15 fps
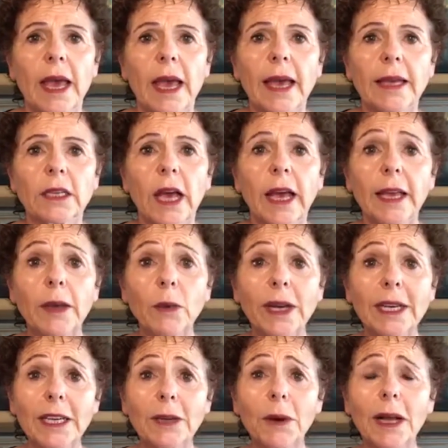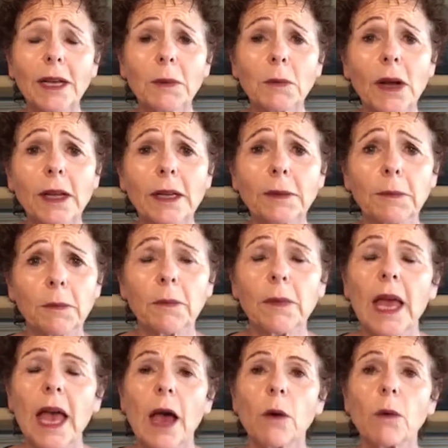And hey, Wendy, welcome, welcome.
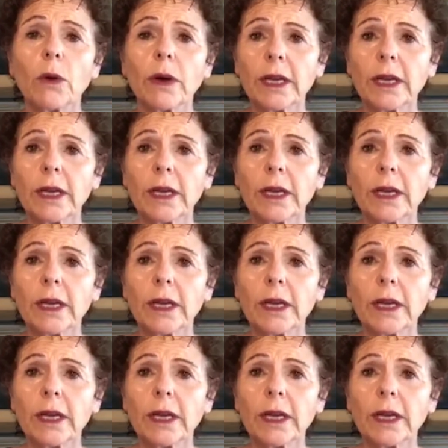We're